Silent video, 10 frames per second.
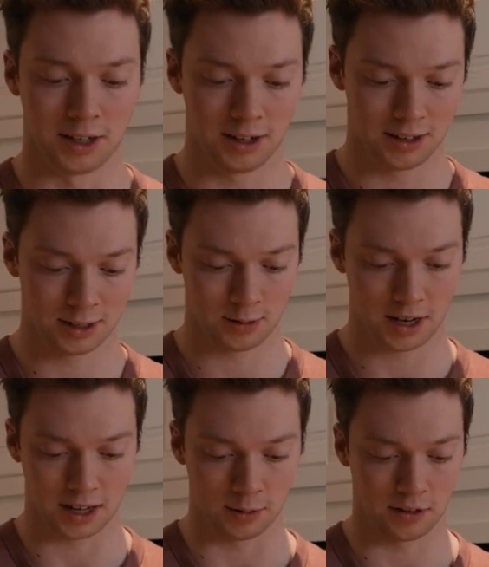dinner is
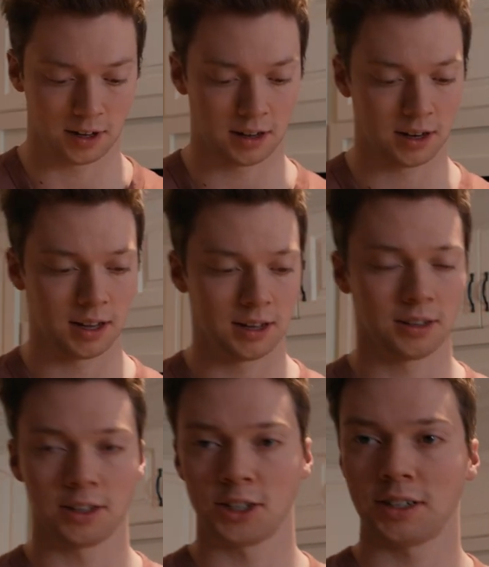ready. We got a
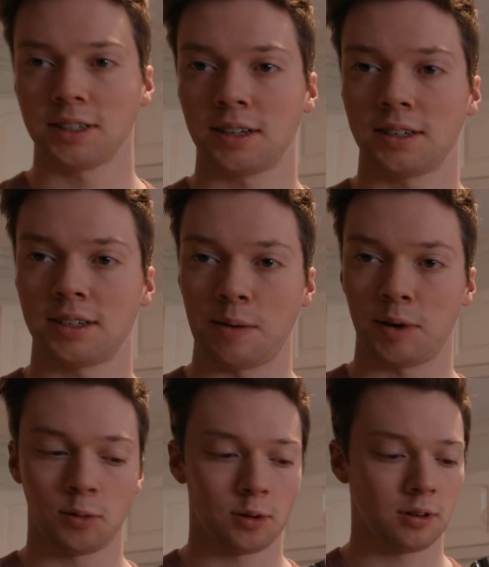delicious
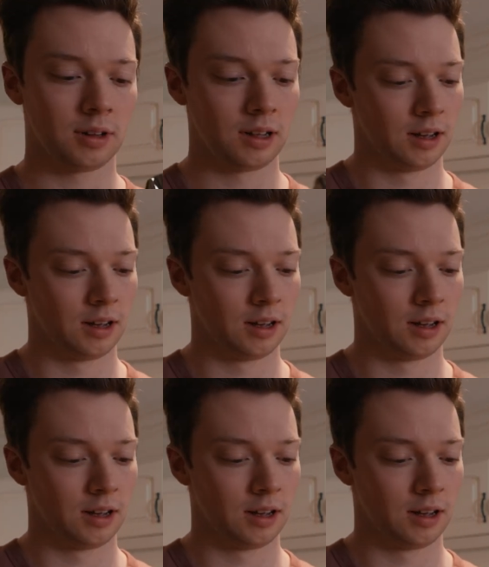salmon bowl